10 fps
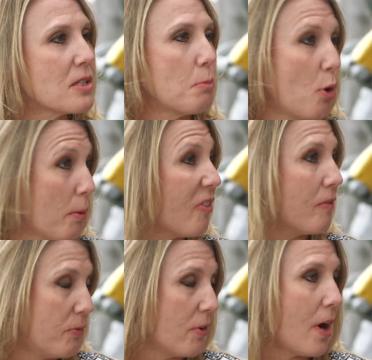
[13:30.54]
some more
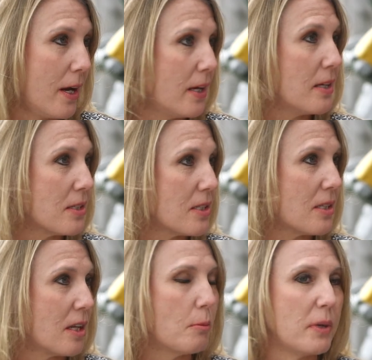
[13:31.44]
varieties
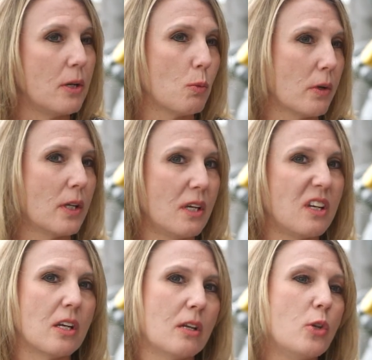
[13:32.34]
that'll be really
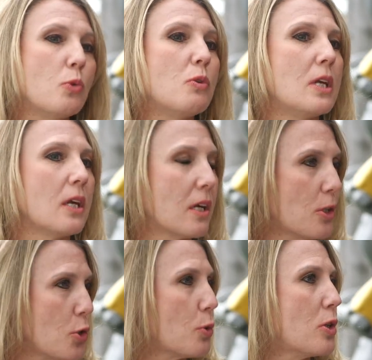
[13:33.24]
unique
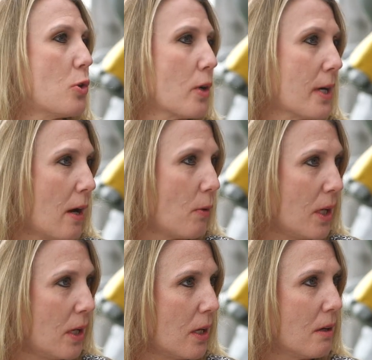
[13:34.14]
and true to Door
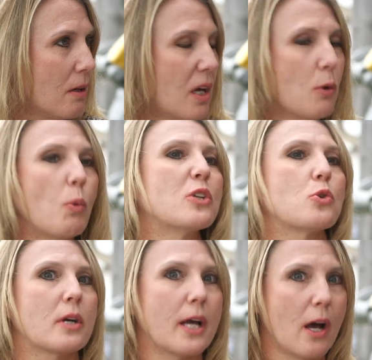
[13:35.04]
County and, and what
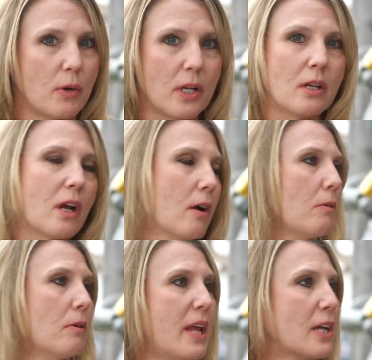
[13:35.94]
Door County and
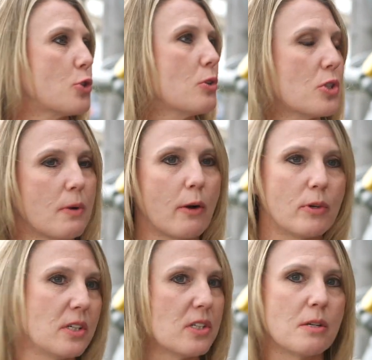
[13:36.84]
our natural
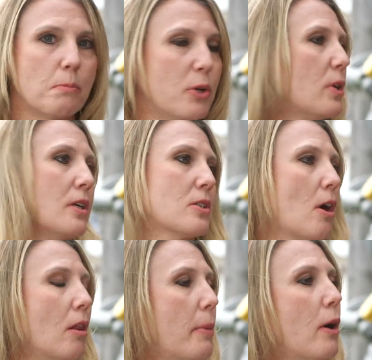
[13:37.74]
surroundings and beauty is
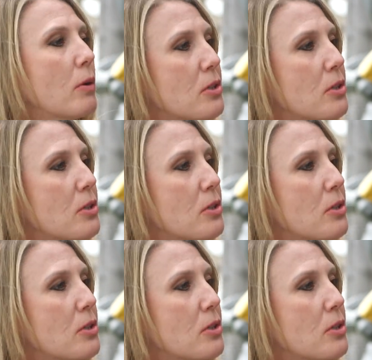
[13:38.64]
all about.